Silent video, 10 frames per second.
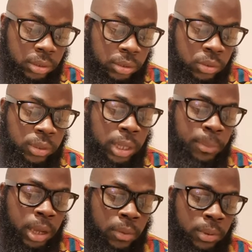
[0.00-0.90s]
to their
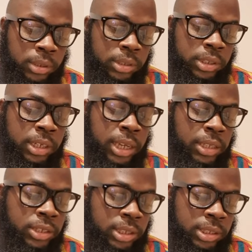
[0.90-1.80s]
power to
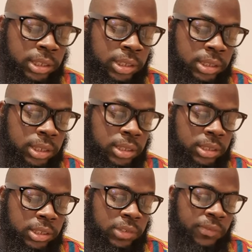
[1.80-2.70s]
deny justice
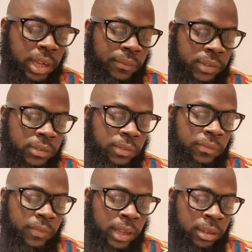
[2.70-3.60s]
to the survivors of the
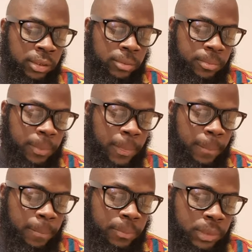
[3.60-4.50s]
fire,
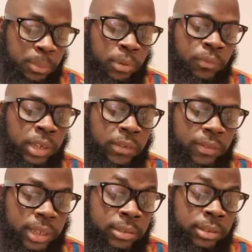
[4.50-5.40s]
the
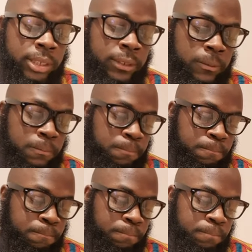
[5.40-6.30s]
bereaved and the dead.
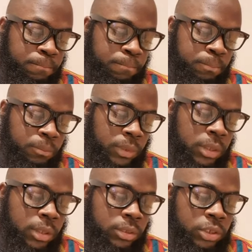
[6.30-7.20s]

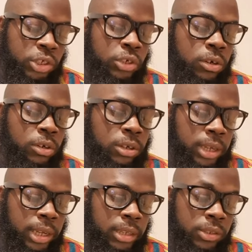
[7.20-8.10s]
The shock,
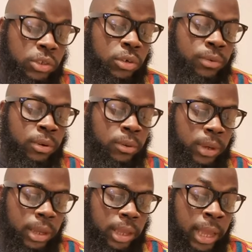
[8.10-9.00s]
sorrow
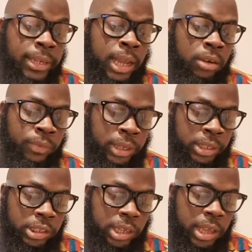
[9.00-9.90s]
and
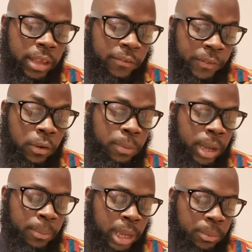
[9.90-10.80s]
outrage felt
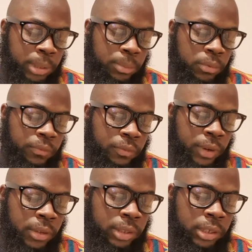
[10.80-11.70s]
by black people
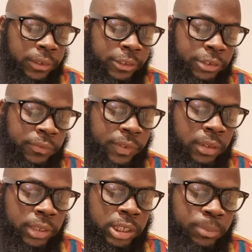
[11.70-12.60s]
throughout the country
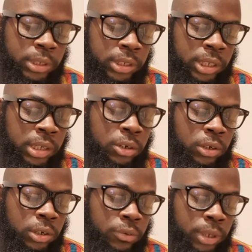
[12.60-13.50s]
found expression in
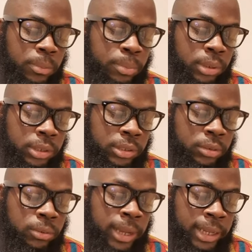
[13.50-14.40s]
concrete
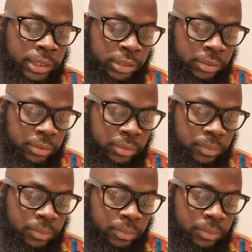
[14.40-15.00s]
political action.